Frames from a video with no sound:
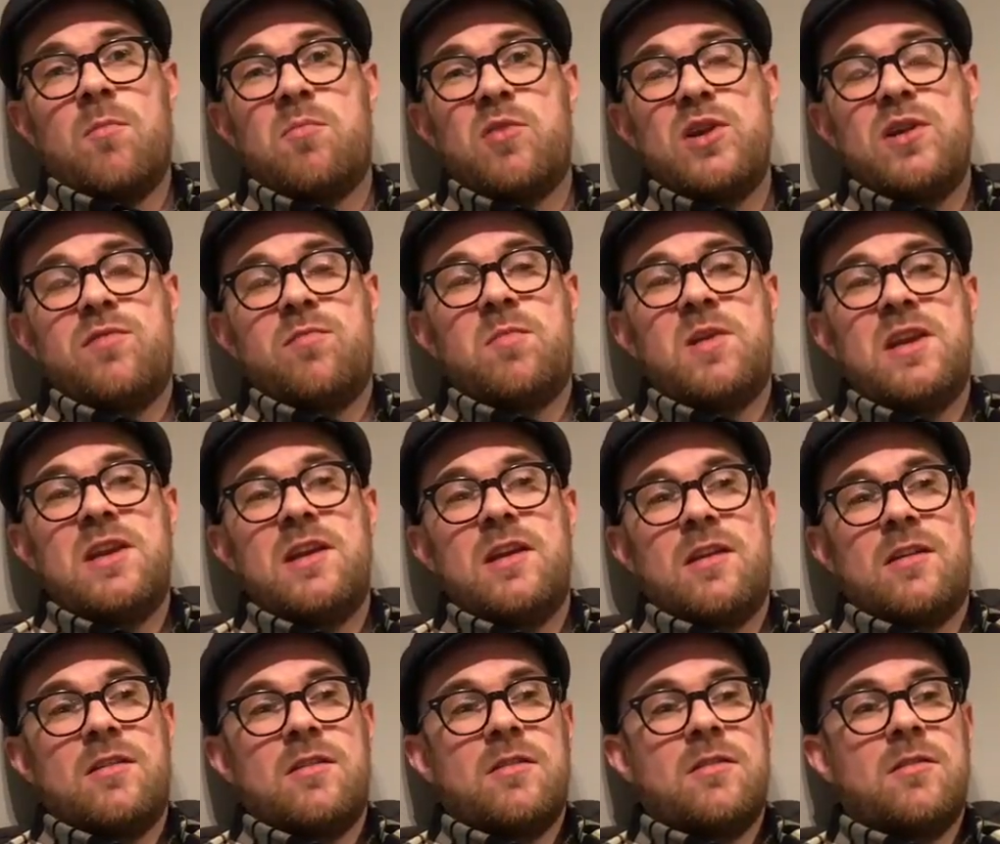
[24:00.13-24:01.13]
a brief
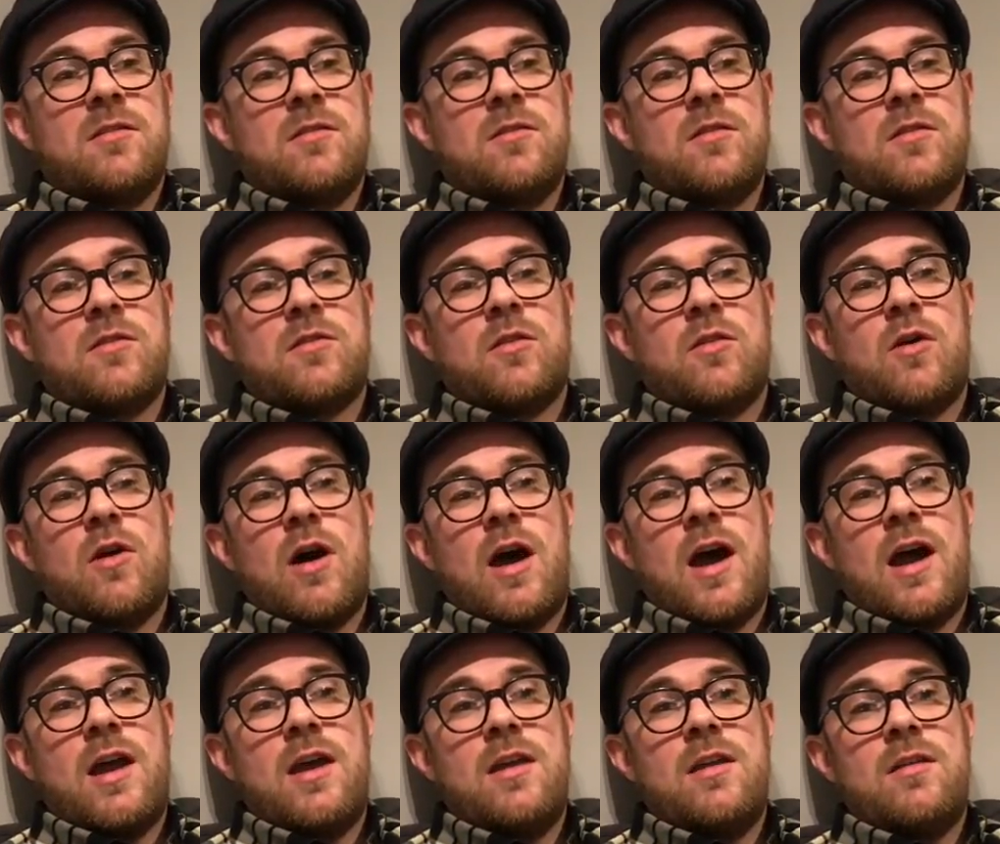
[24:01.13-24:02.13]
period. So
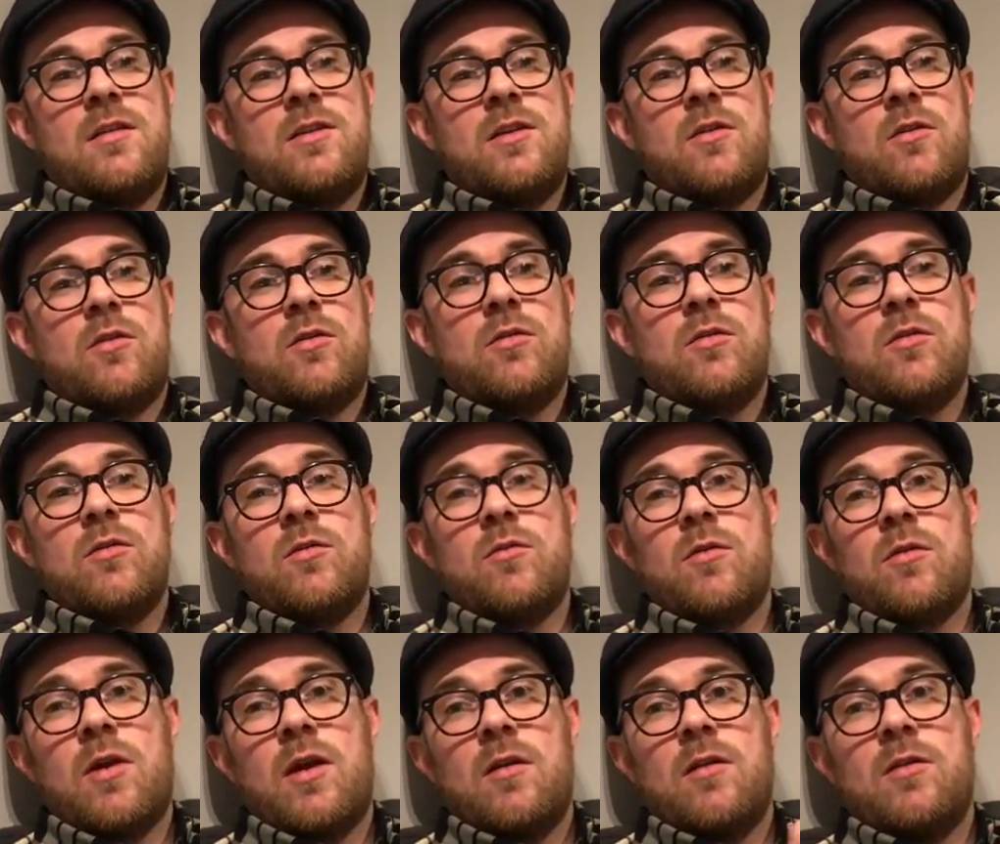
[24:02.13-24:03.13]
you know,
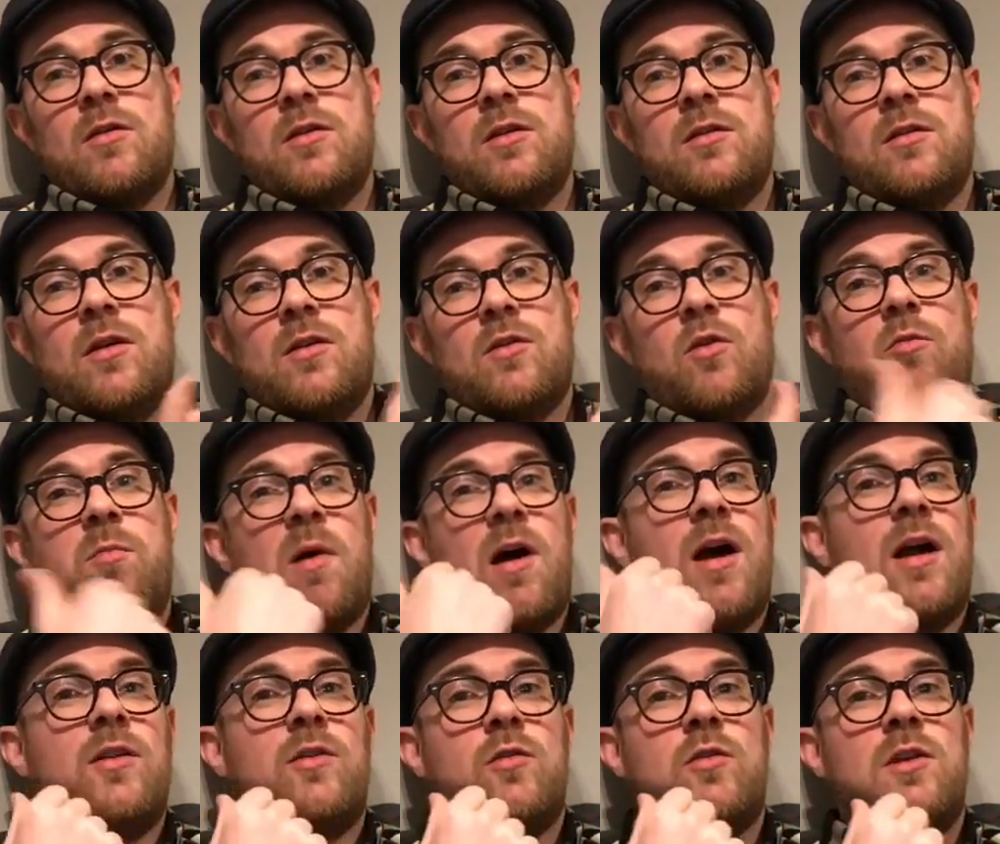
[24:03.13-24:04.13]
all
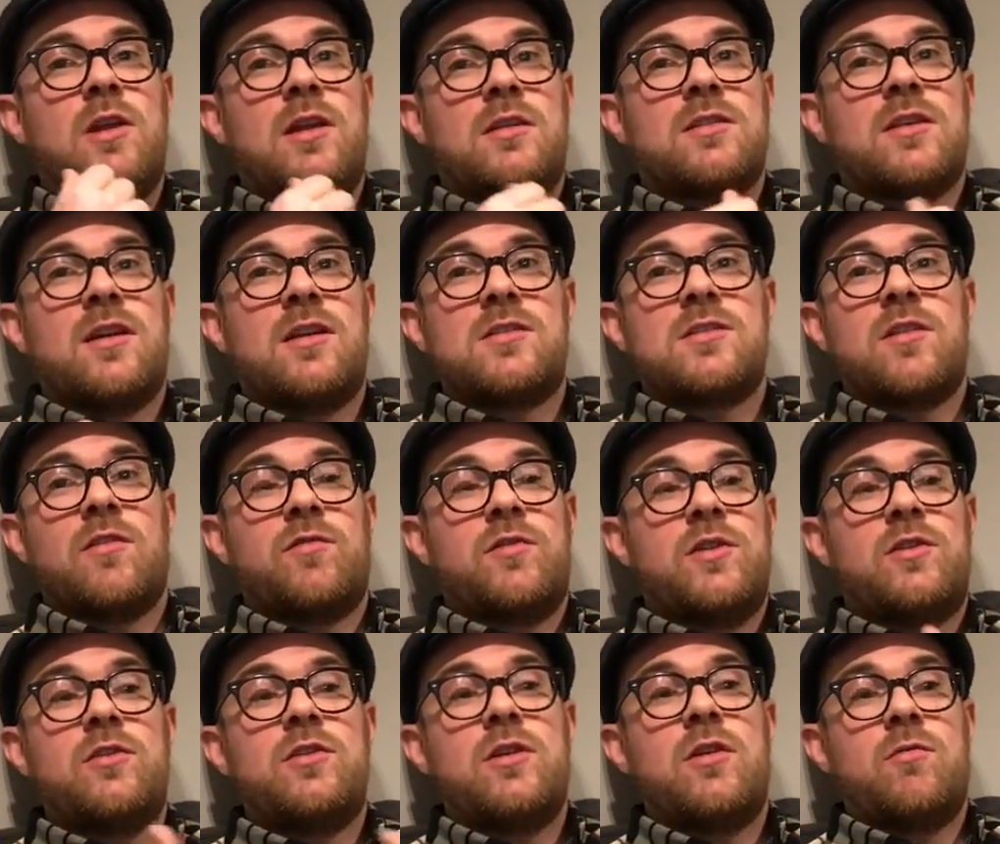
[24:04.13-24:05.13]
part of doing this kind of stuff, you
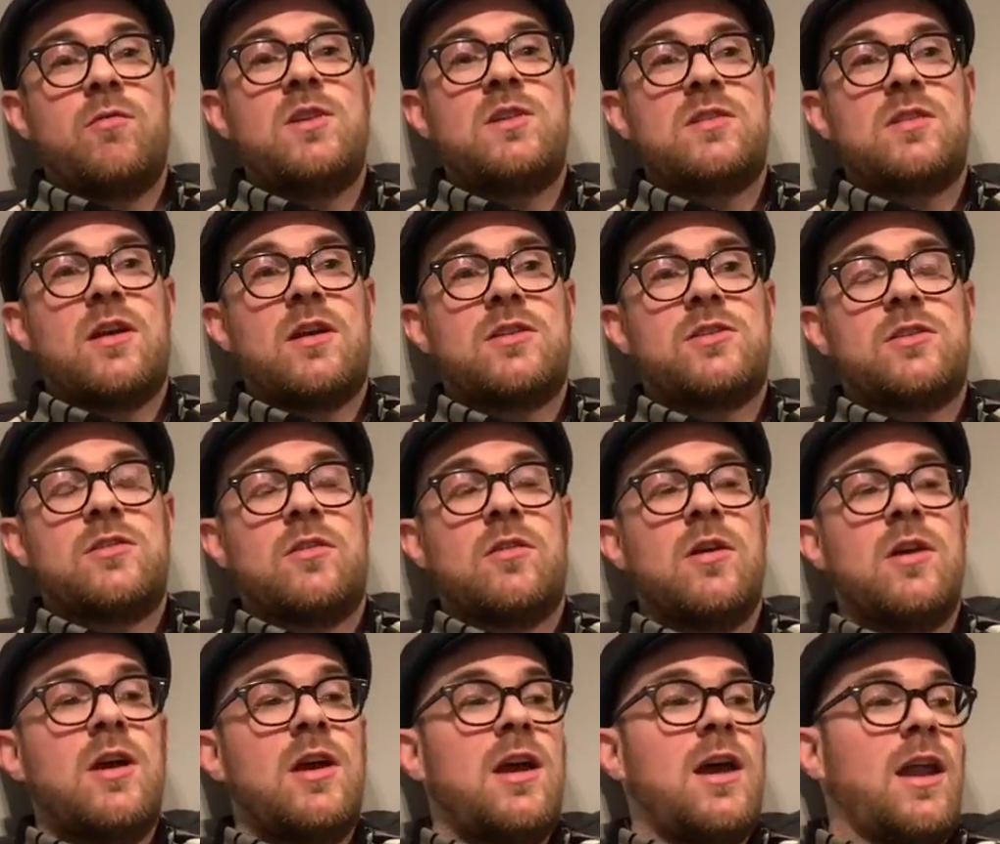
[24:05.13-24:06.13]
do your research, you know.
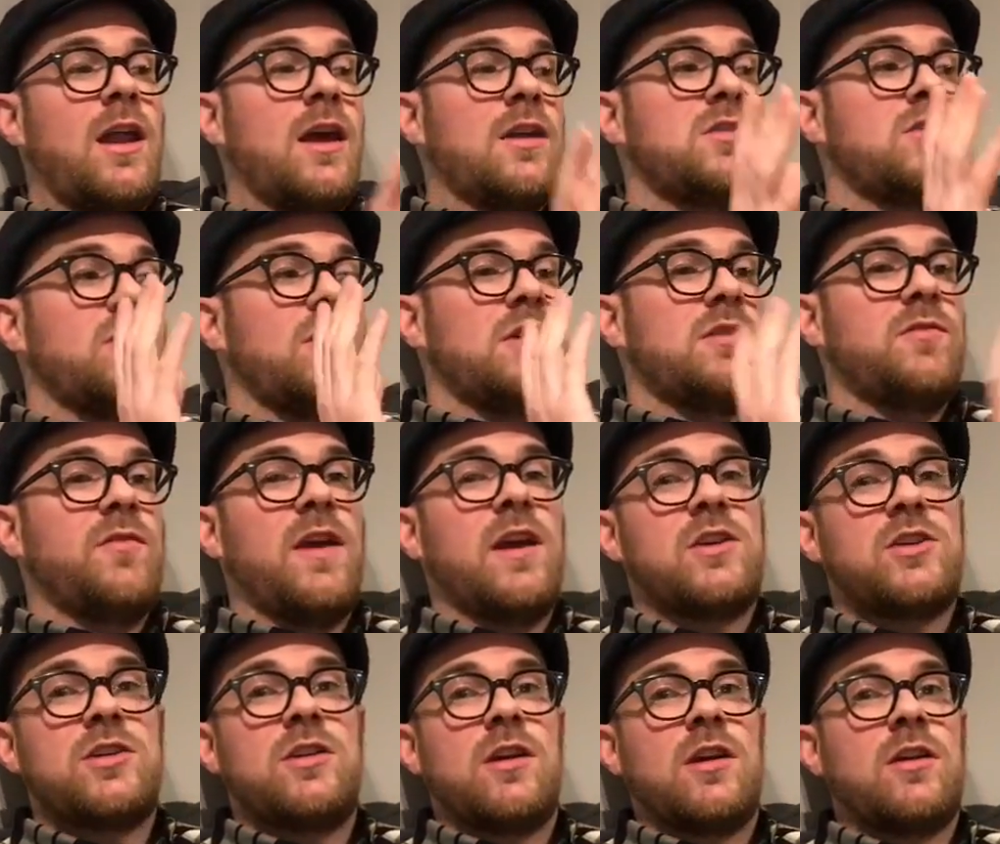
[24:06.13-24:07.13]
And I saw this
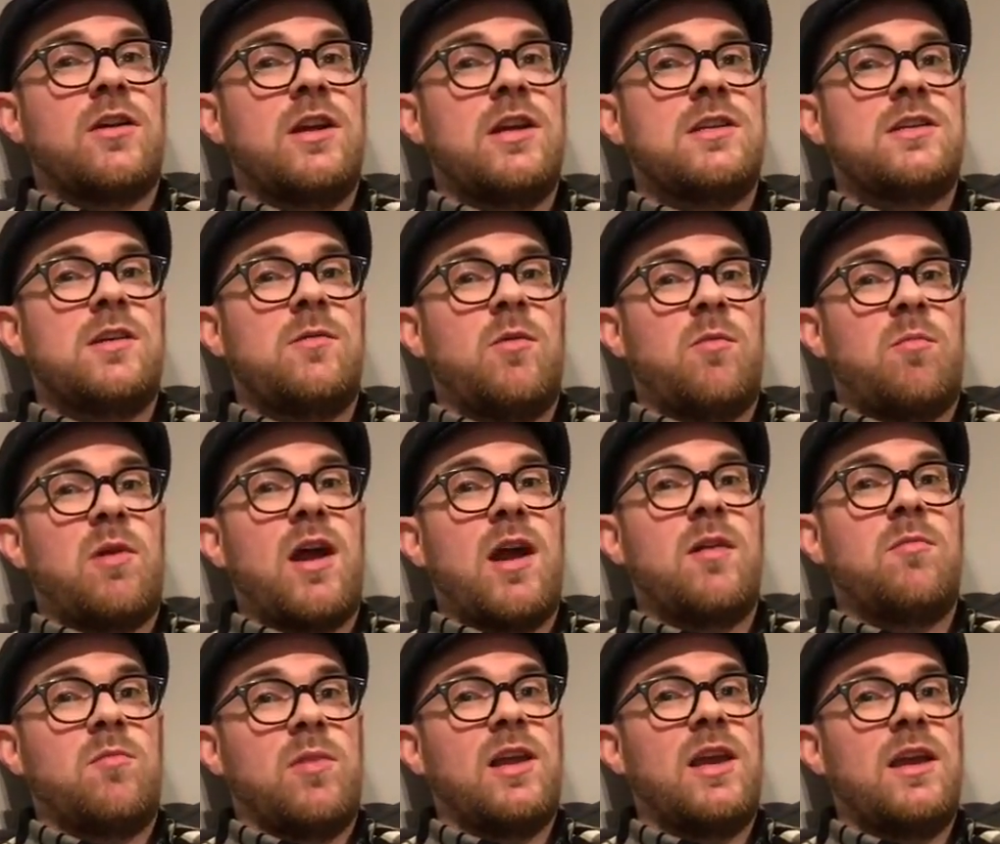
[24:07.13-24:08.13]
version of Crazy with
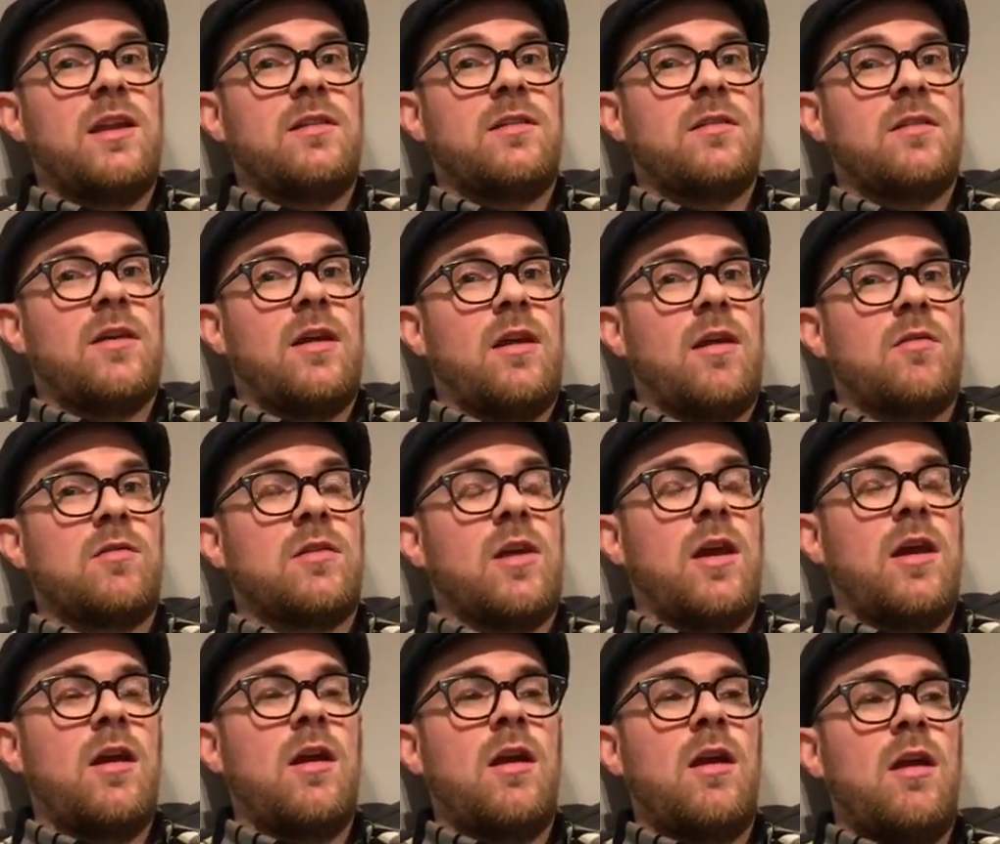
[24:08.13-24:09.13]
Brian Blade, and I was
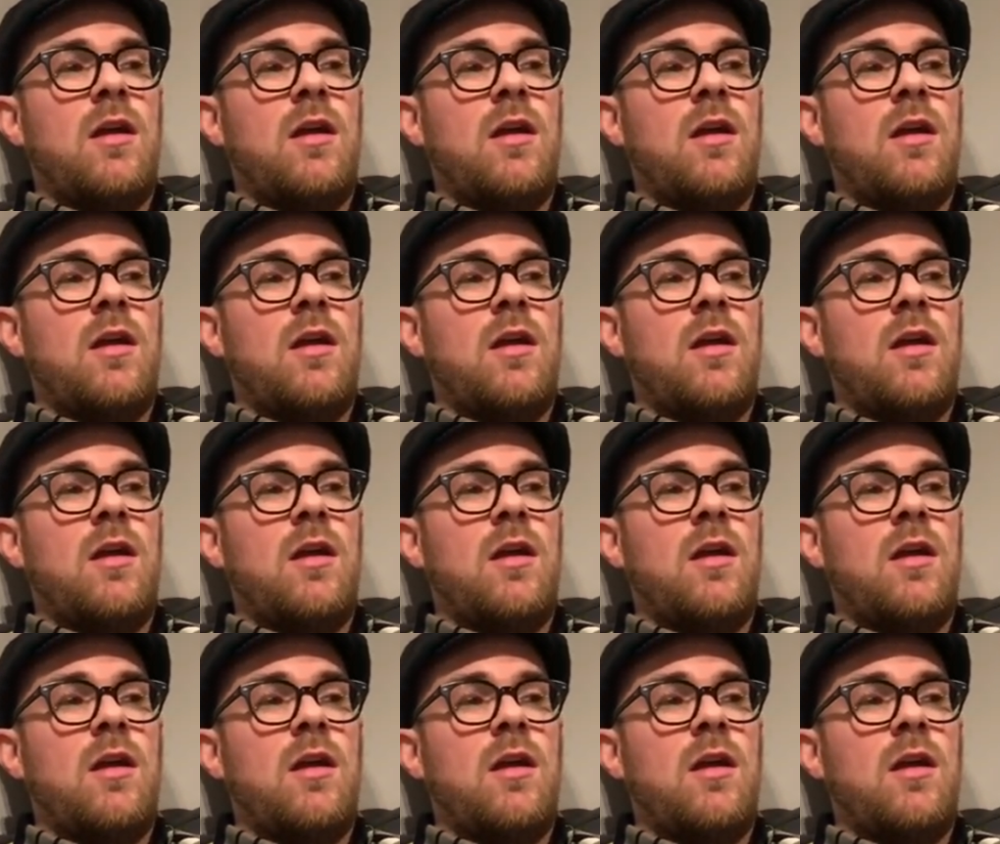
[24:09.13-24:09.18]
like,